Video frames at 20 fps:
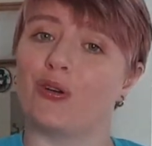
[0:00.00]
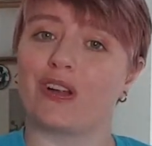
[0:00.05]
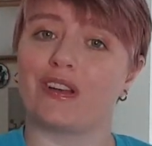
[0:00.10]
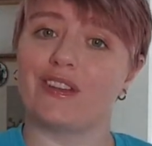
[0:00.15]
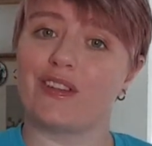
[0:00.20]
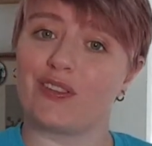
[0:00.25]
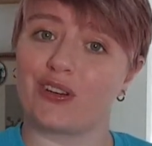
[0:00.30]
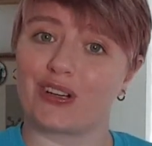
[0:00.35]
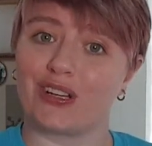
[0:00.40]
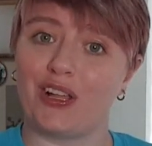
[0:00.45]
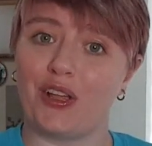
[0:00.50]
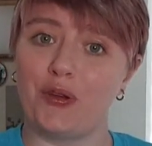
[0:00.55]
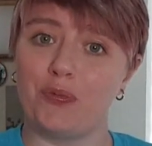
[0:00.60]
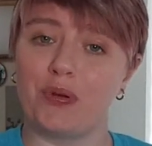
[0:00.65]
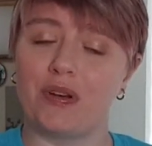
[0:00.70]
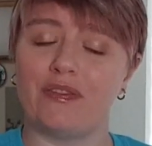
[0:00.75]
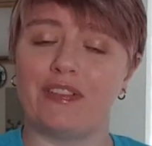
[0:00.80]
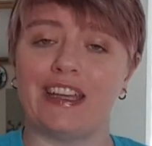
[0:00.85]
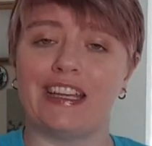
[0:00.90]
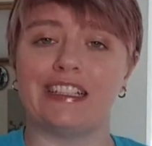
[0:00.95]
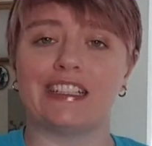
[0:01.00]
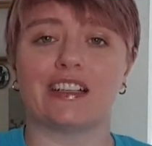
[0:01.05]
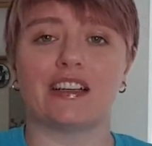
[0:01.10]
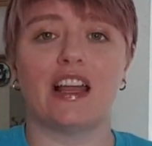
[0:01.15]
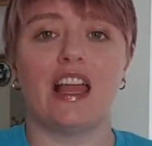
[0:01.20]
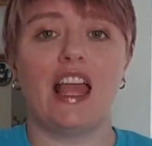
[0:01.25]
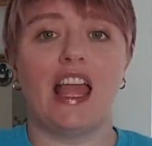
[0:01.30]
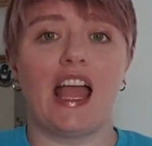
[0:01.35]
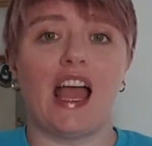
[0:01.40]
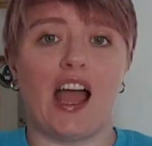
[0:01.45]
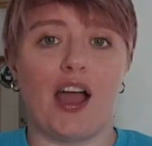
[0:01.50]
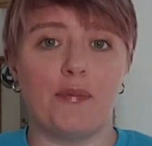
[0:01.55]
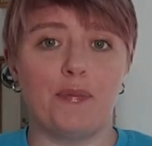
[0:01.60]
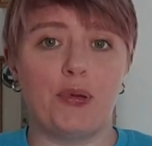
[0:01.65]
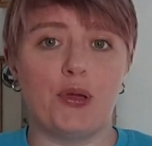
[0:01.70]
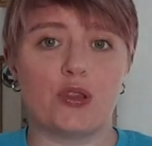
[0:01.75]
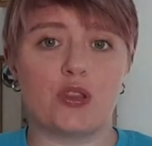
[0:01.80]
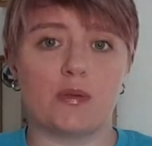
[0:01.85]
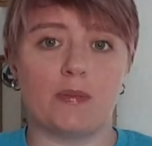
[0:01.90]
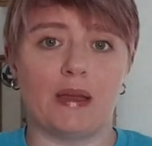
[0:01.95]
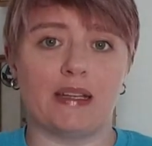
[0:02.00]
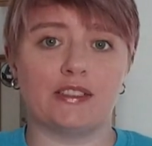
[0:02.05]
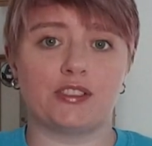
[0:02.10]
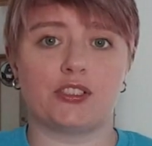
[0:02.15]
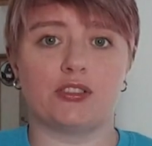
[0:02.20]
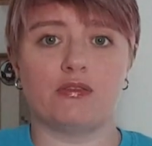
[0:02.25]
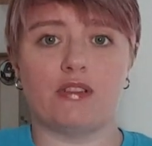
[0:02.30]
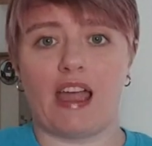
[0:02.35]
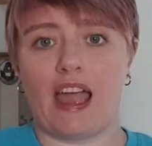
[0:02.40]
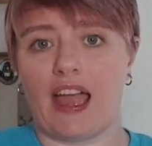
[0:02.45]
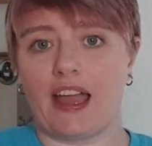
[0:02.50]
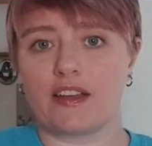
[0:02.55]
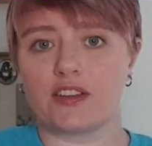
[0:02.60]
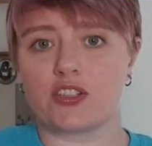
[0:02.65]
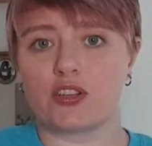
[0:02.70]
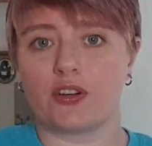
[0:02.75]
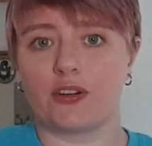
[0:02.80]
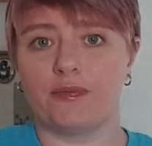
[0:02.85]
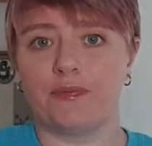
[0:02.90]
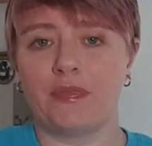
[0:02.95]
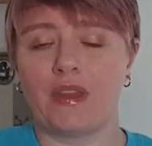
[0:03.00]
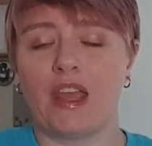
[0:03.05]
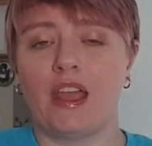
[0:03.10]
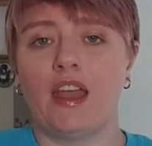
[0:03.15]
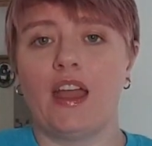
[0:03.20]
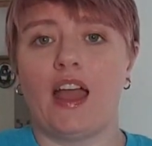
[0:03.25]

or another cloud provider and put them into Azure.